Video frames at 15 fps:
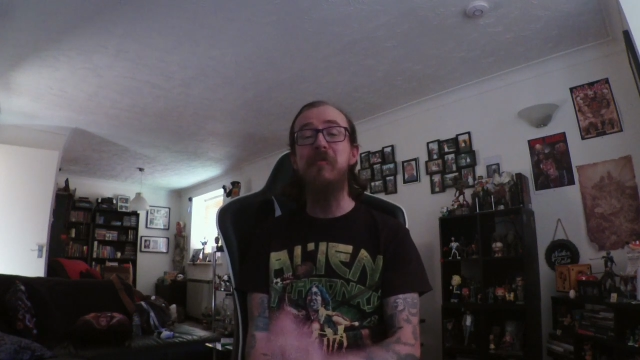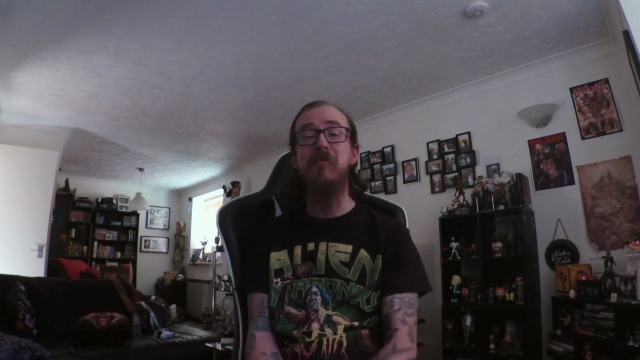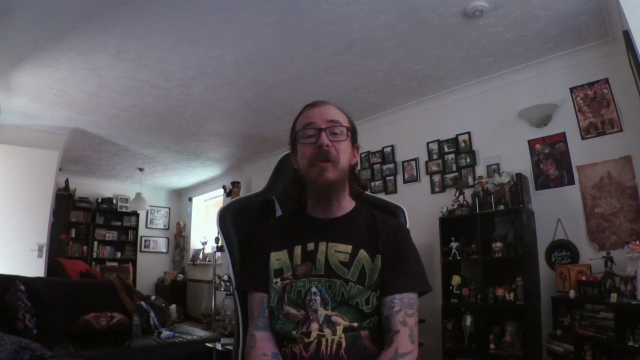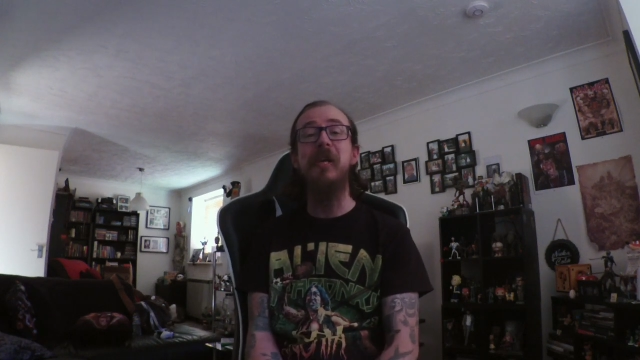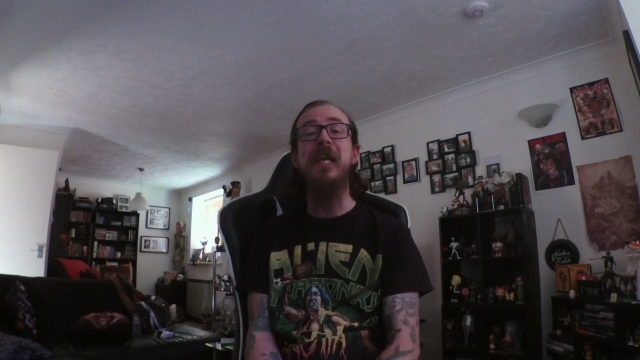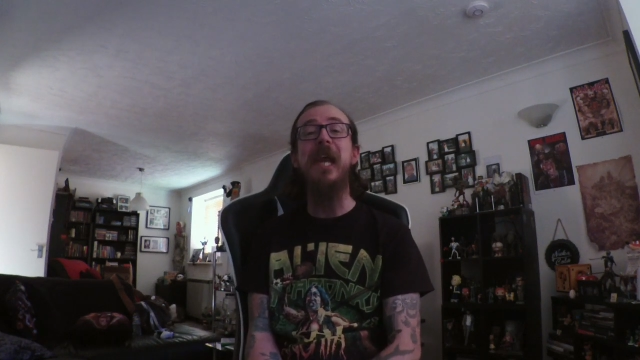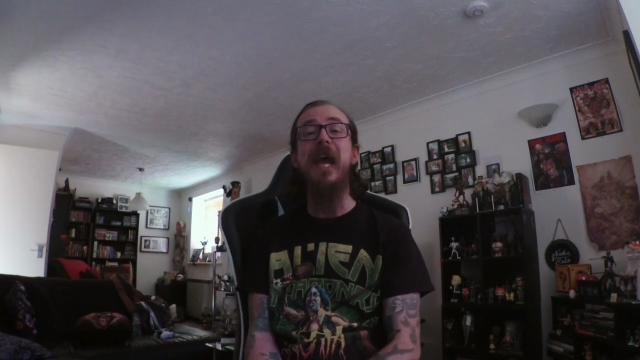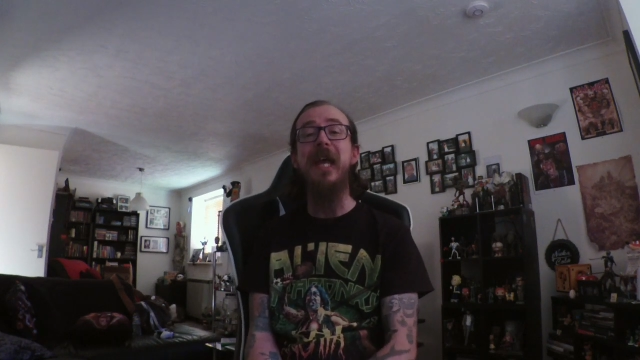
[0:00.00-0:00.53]

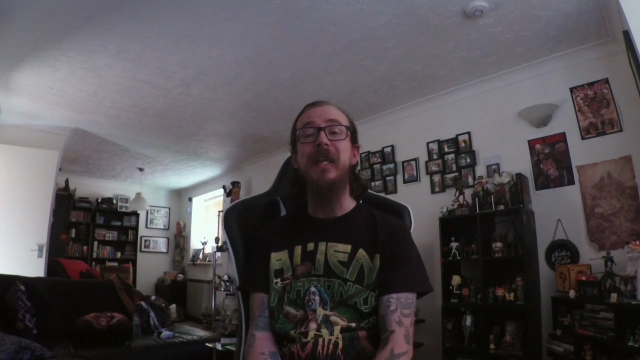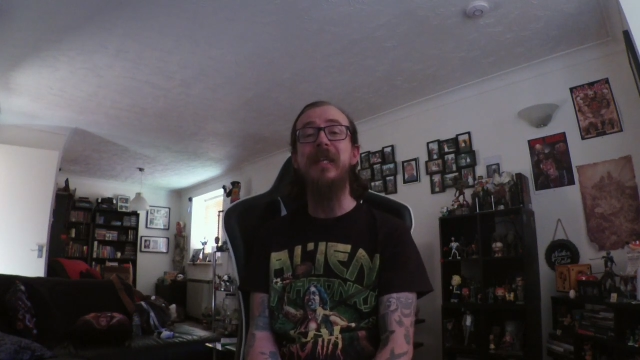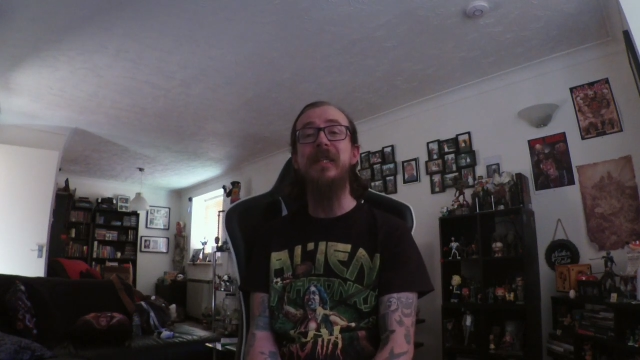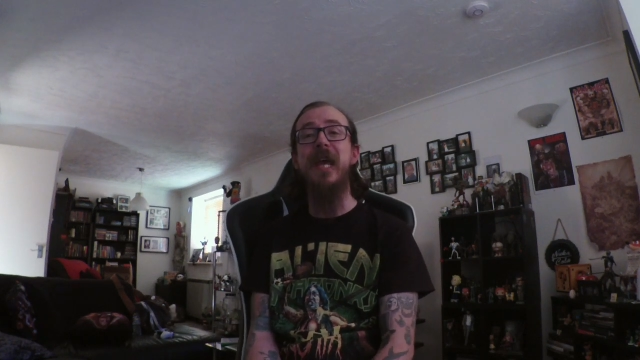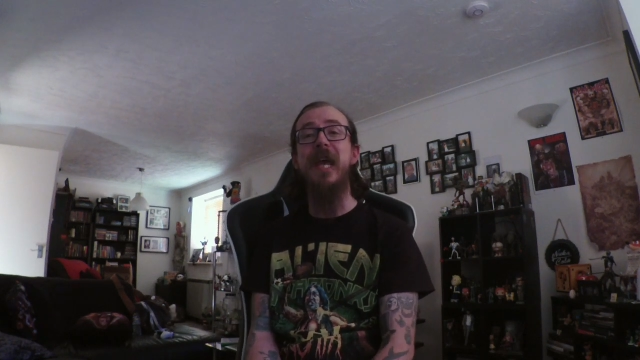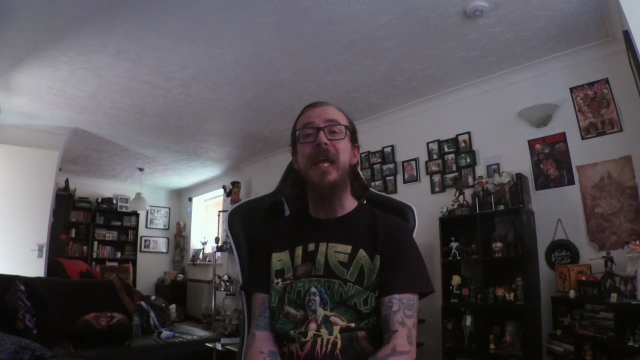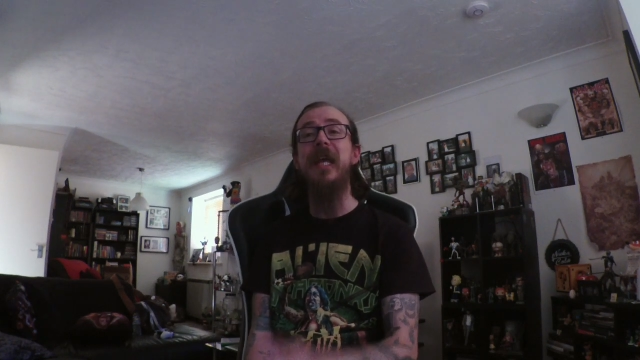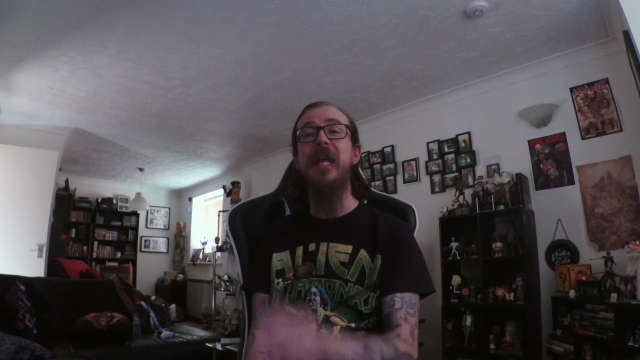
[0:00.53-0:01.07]
really
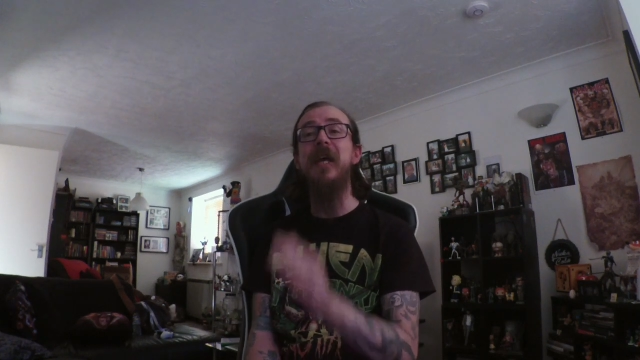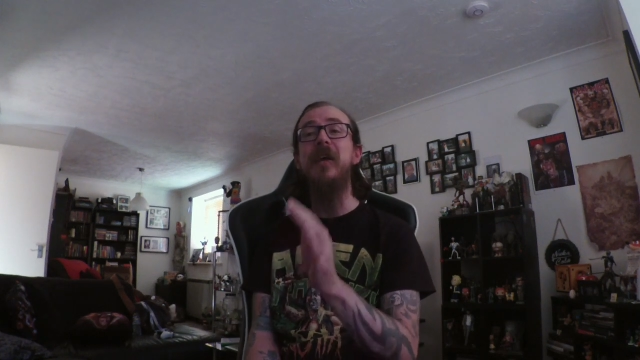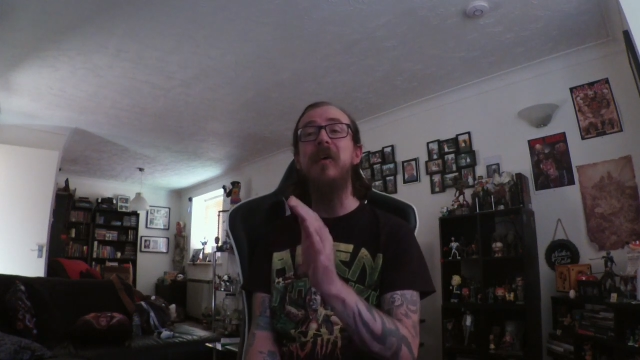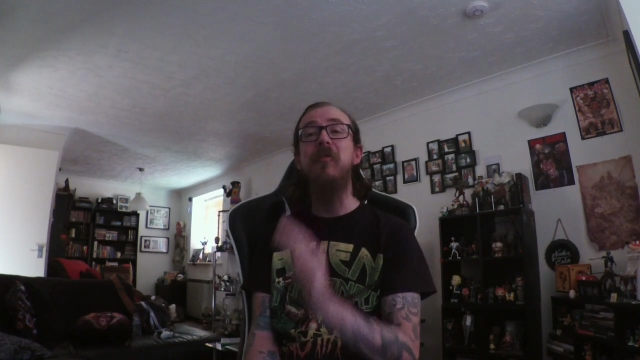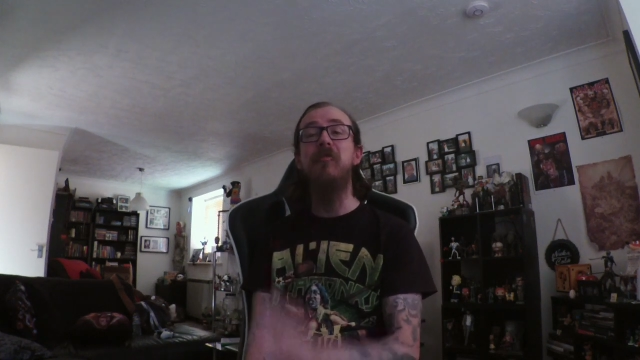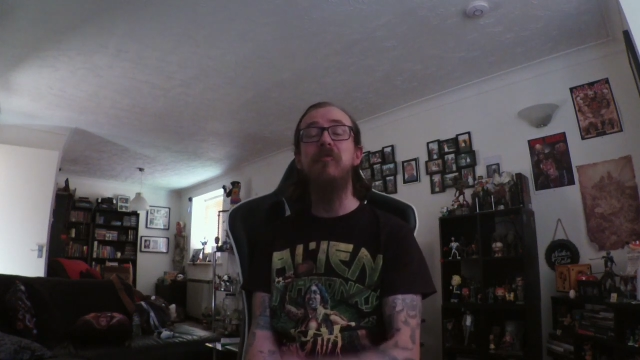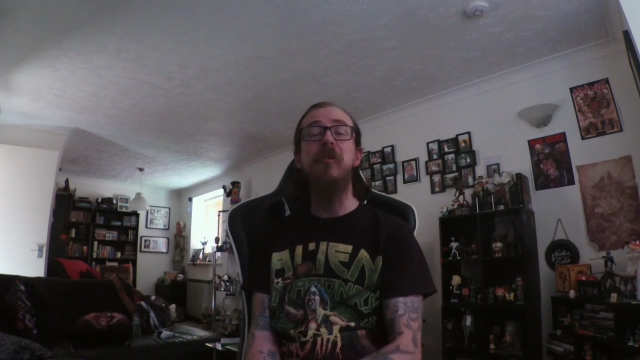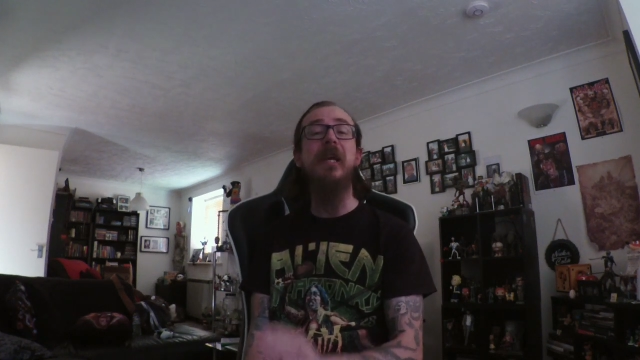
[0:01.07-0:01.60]
entertaining,
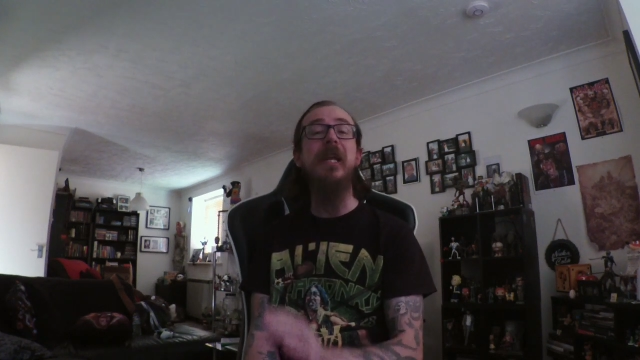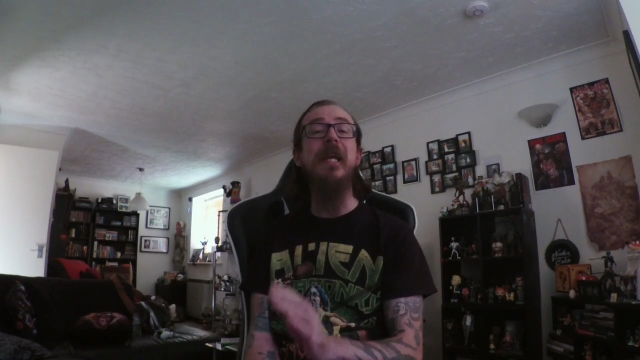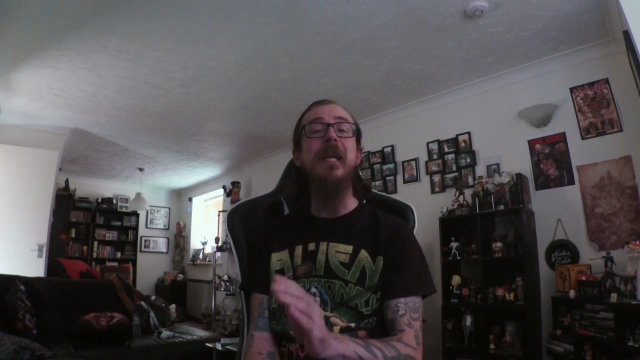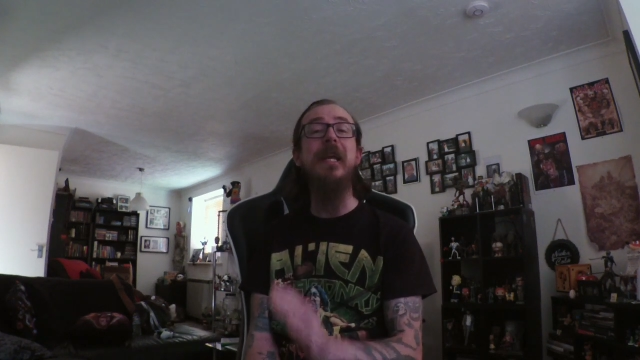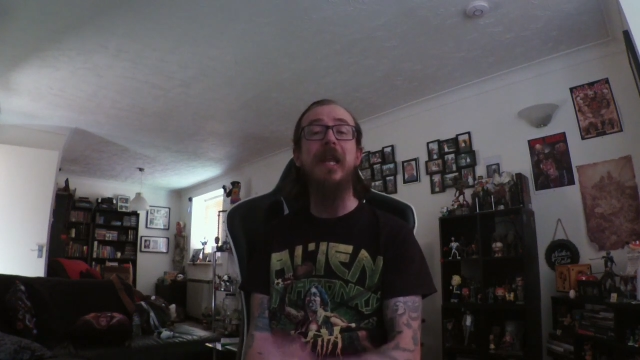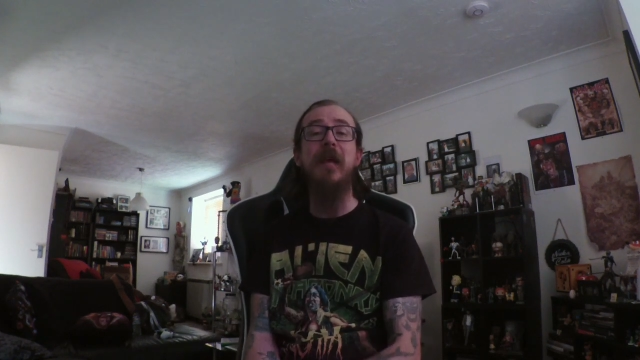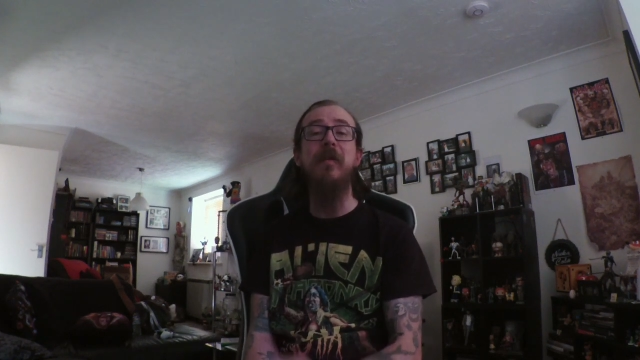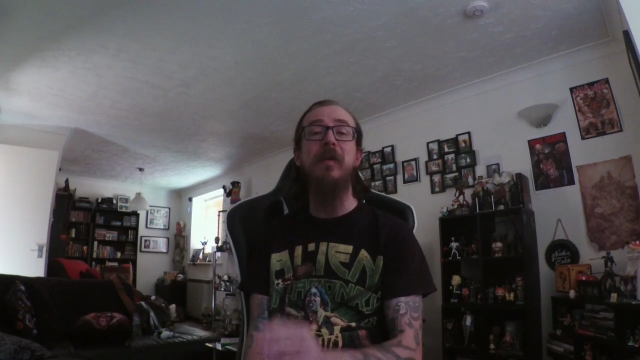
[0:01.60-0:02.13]
really
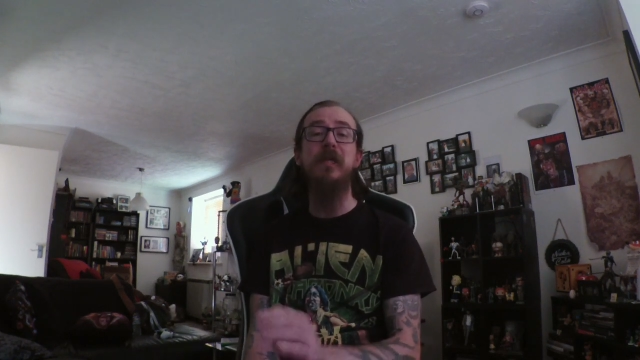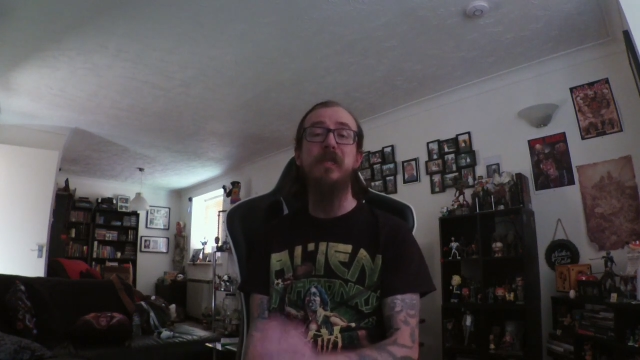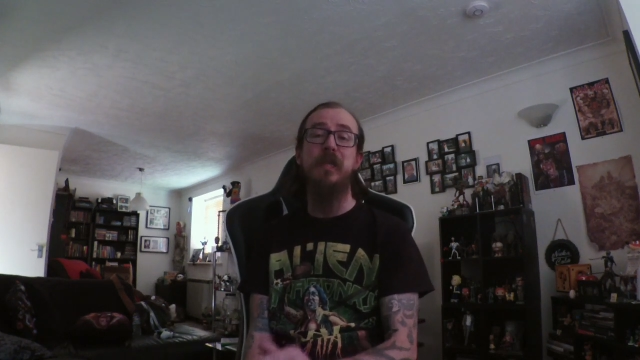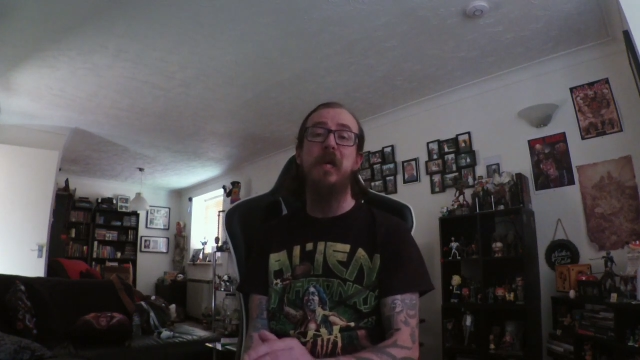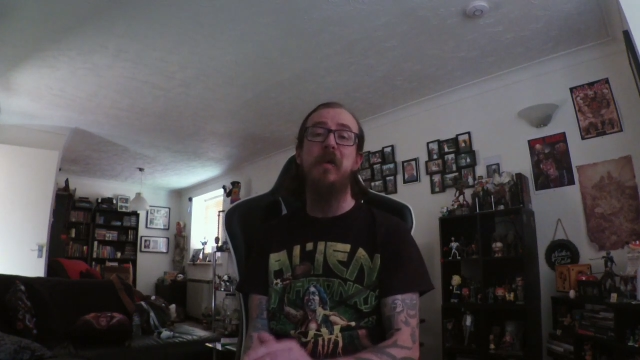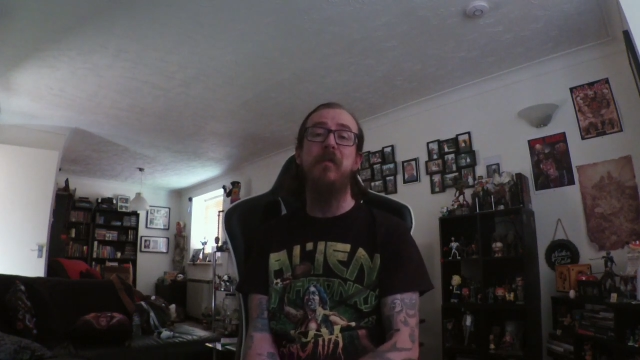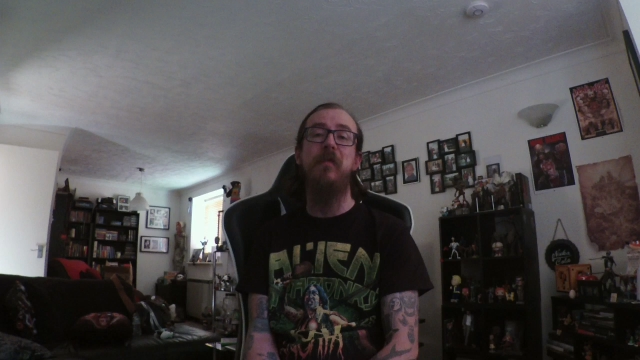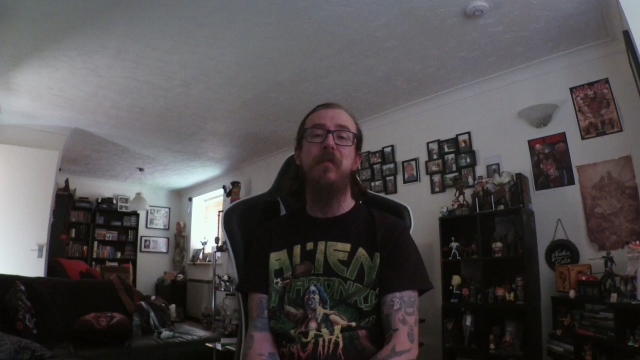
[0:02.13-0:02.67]
clever
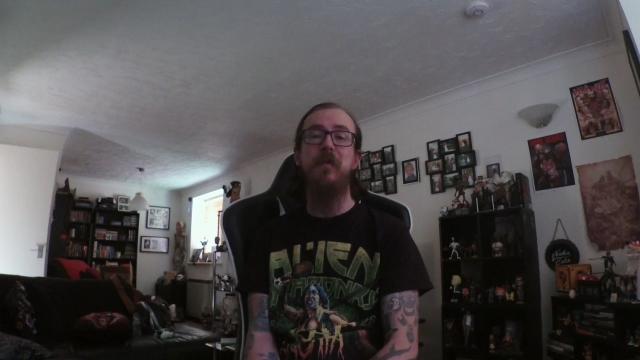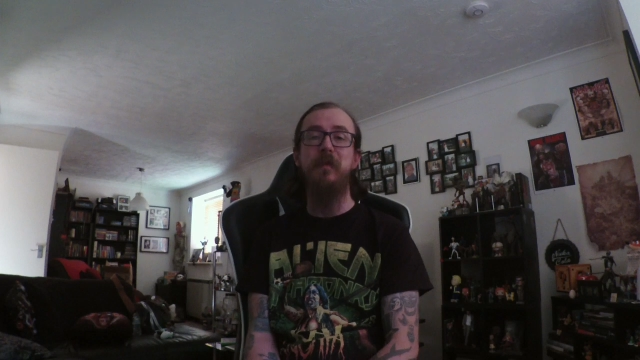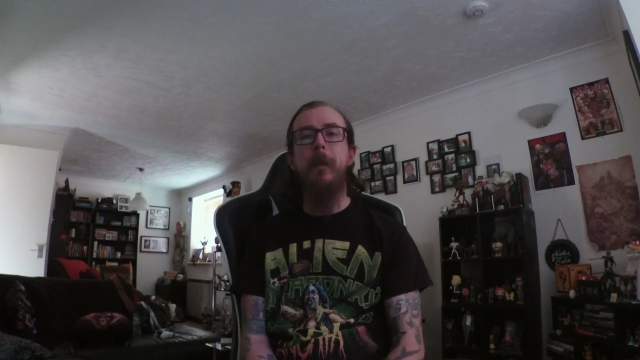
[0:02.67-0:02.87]
stuff.